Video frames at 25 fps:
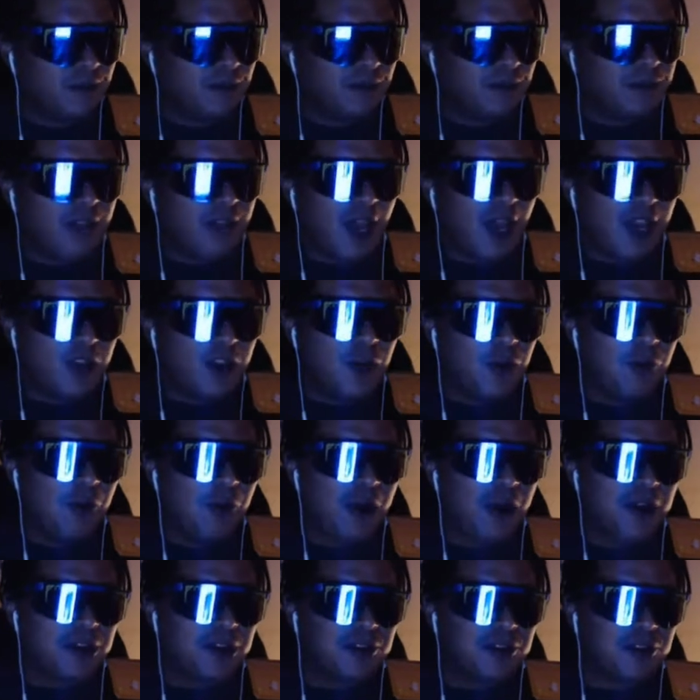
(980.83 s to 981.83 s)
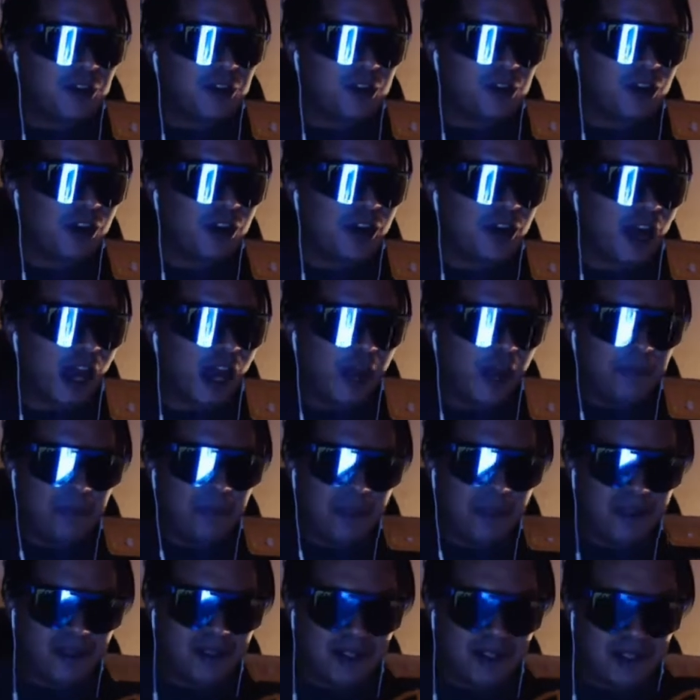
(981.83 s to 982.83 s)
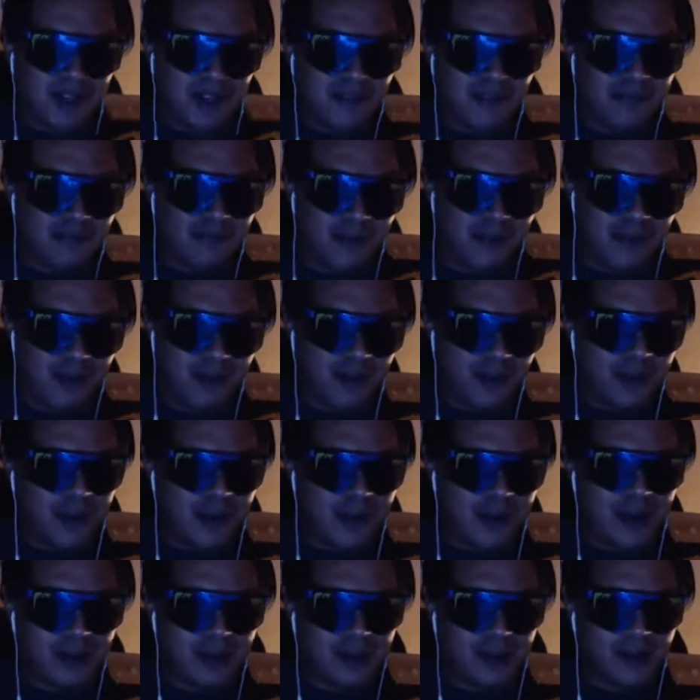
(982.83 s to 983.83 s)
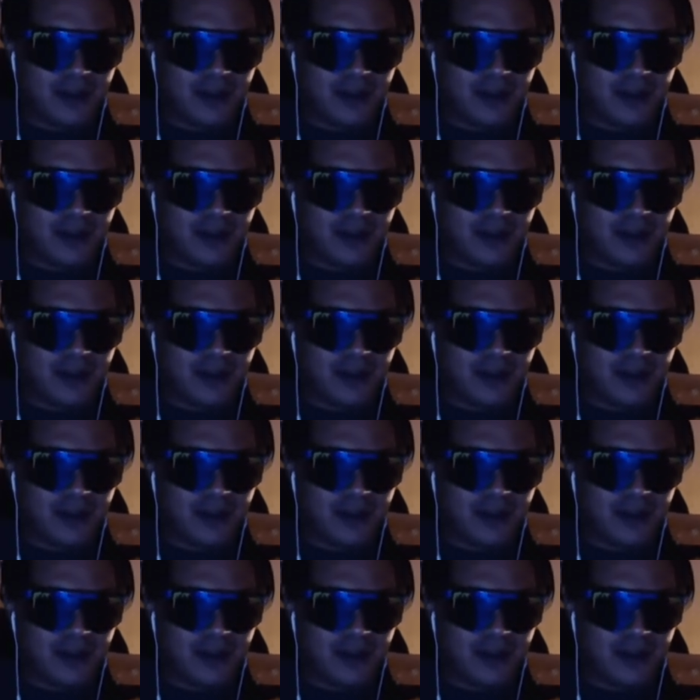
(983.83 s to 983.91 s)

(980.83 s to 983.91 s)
Daniel Bryan is a good guy, but he's a tough little guy.